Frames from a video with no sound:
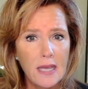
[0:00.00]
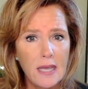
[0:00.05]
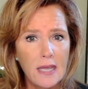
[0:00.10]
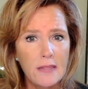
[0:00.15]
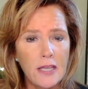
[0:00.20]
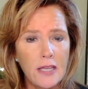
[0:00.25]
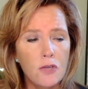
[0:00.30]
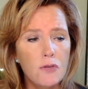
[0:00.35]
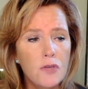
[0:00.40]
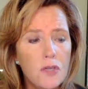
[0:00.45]

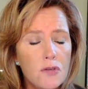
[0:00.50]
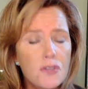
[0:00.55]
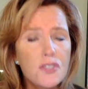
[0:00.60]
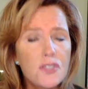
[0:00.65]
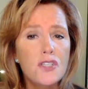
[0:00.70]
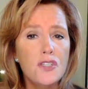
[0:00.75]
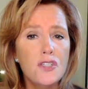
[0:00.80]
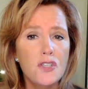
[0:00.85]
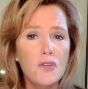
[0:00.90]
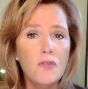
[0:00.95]
that you used
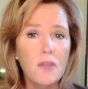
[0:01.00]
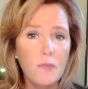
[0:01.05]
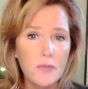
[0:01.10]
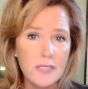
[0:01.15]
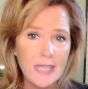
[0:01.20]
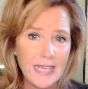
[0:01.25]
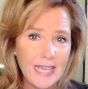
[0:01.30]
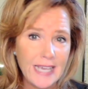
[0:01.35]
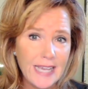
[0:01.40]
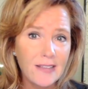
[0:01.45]
to do that was
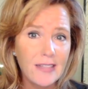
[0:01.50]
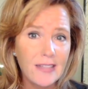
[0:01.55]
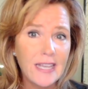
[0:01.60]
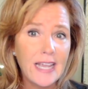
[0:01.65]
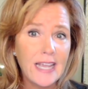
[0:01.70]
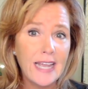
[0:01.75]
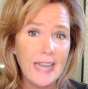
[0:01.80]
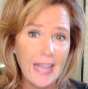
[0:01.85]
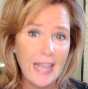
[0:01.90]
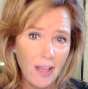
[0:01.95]
healing
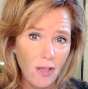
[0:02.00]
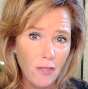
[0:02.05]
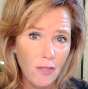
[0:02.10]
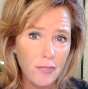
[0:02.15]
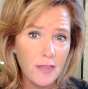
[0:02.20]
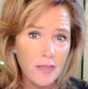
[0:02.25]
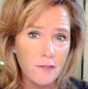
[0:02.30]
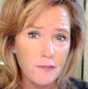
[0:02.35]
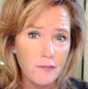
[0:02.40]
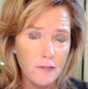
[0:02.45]
and
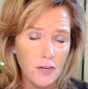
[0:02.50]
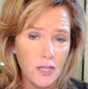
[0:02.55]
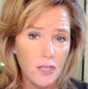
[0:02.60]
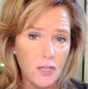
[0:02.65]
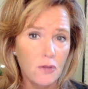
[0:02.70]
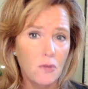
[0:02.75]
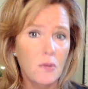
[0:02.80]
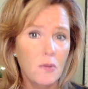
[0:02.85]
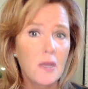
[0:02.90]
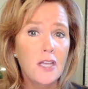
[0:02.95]
healthy for
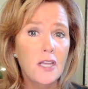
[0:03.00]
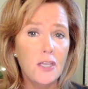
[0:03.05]
you,